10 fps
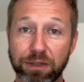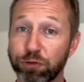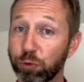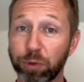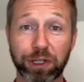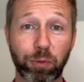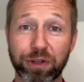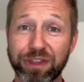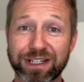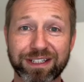If you really
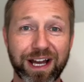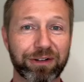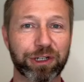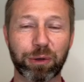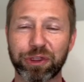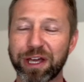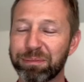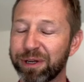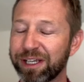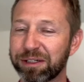want that tile to go with
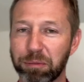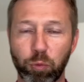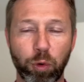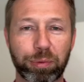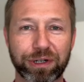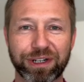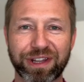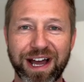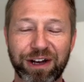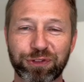that paint, we'll put it in
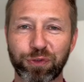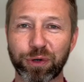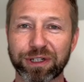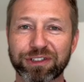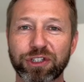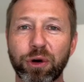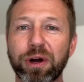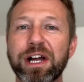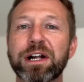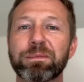the house for you.
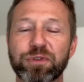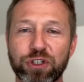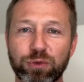So just